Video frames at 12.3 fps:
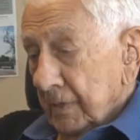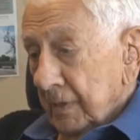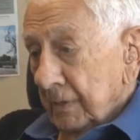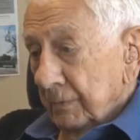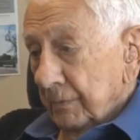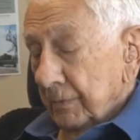
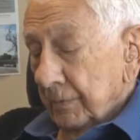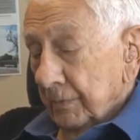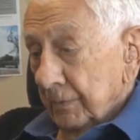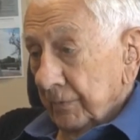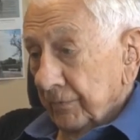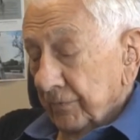a
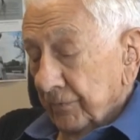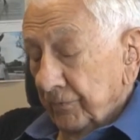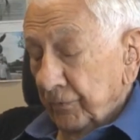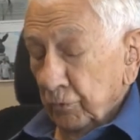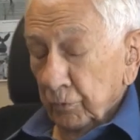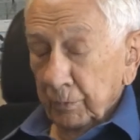
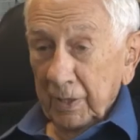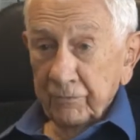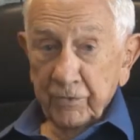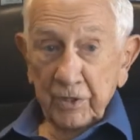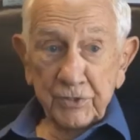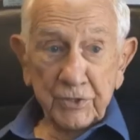few of my
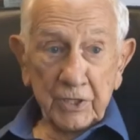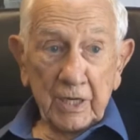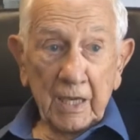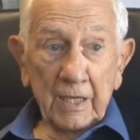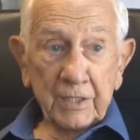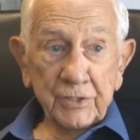friends and
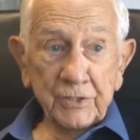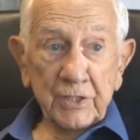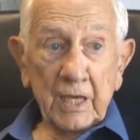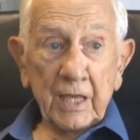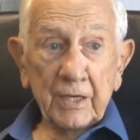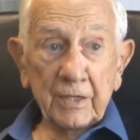I
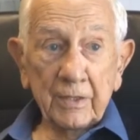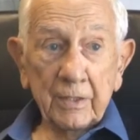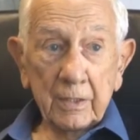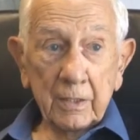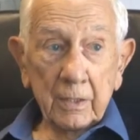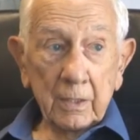started
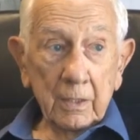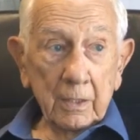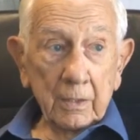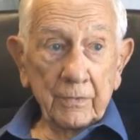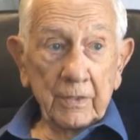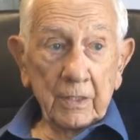
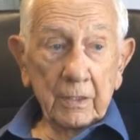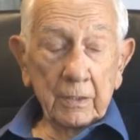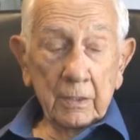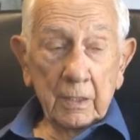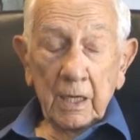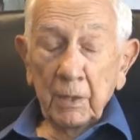
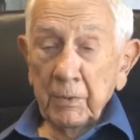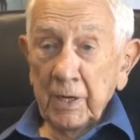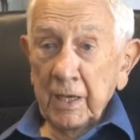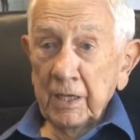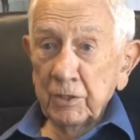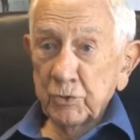the
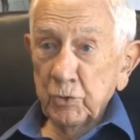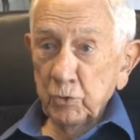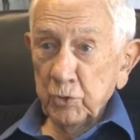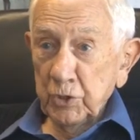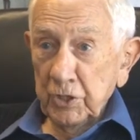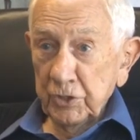Alumni
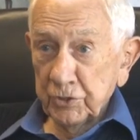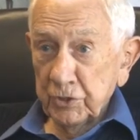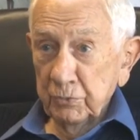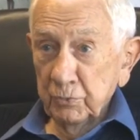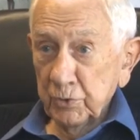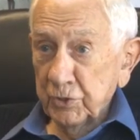
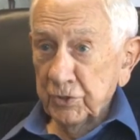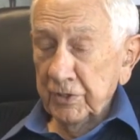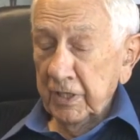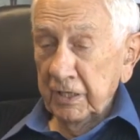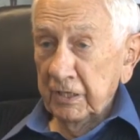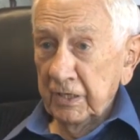Association, which
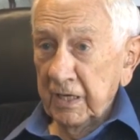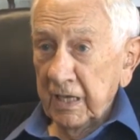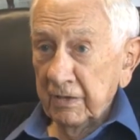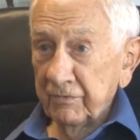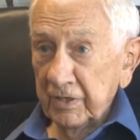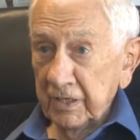they didn't
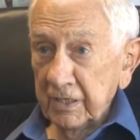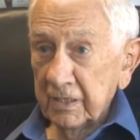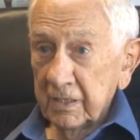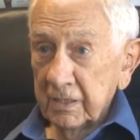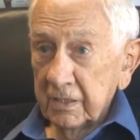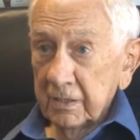have any
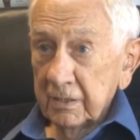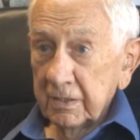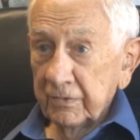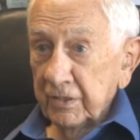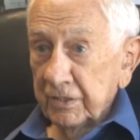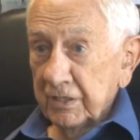
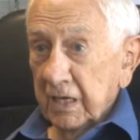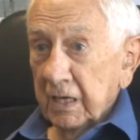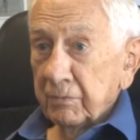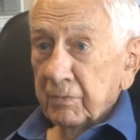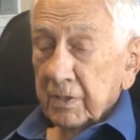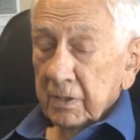at the
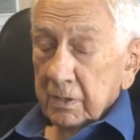time.